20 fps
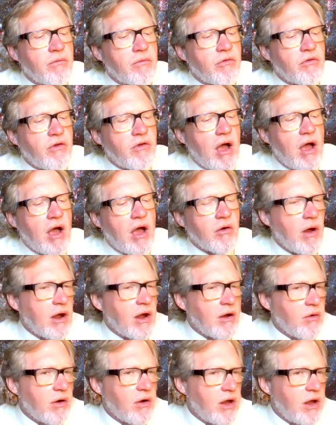Scott
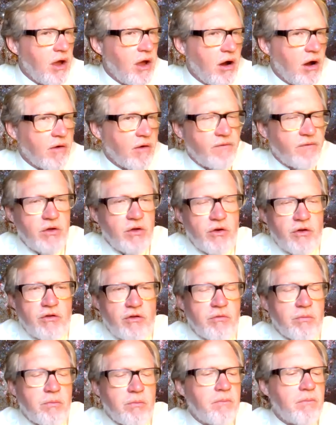Gregory, our field
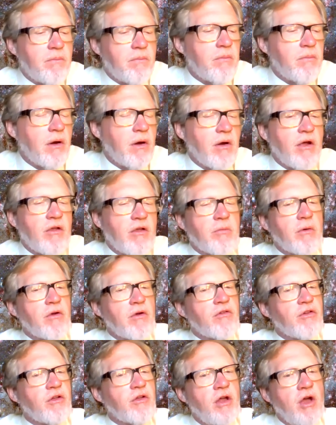experience
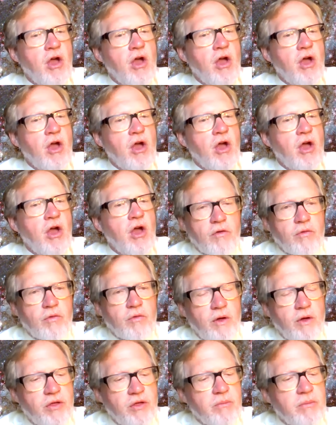person, works
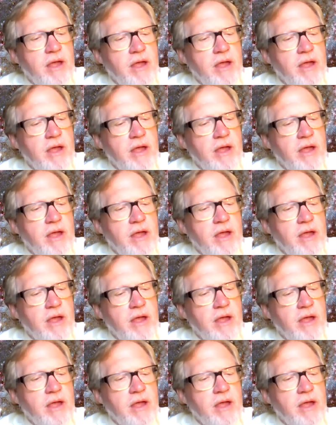with them.